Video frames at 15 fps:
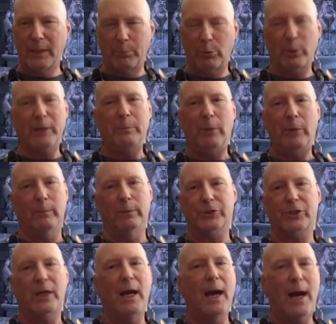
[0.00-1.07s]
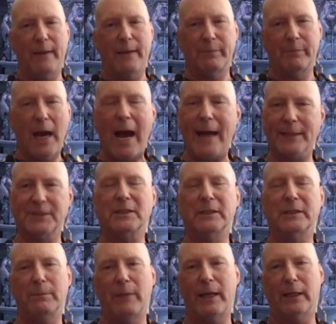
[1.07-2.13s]
pre-published, I'm
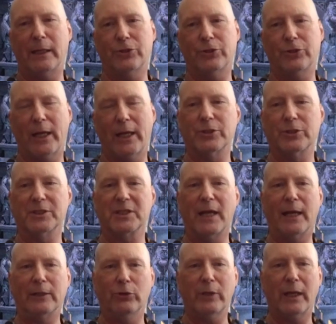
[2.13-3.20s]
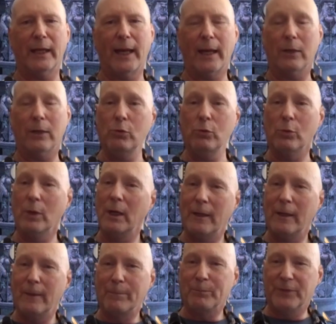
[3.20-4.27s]
constantly making changes and looking at, ooh,
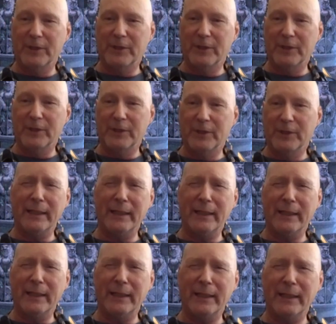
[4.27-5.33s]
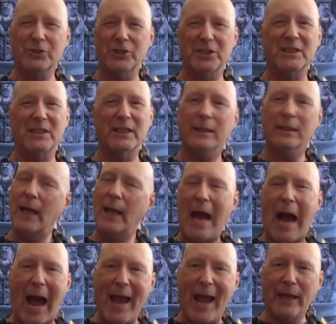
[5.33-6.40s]
this thing the characters just did,
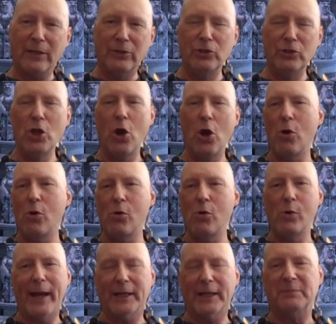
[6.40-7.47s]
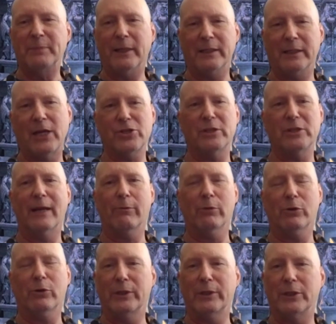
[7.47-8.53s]
I had no expectation they were
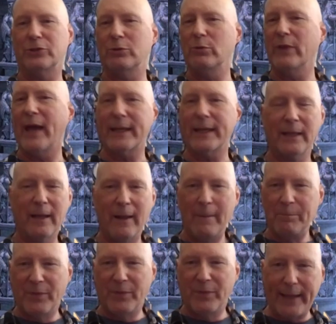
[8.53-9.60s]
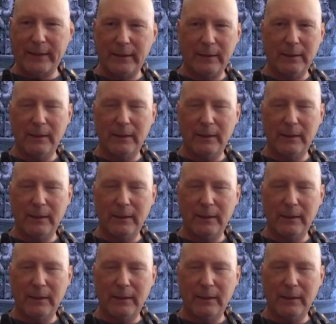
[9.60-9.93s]
going to do that. That